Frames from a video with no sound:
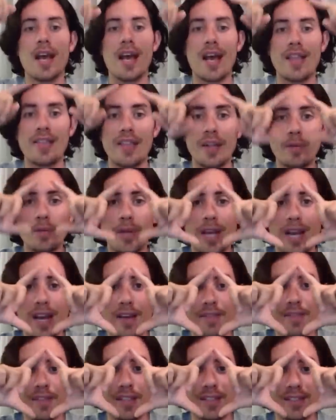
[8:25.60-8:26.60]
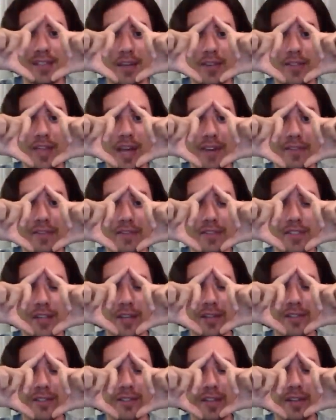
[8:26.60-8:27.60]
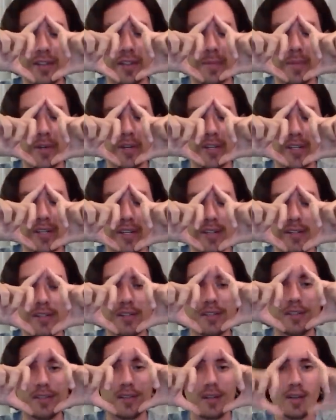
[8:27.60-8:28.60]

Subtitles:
and then we have the South American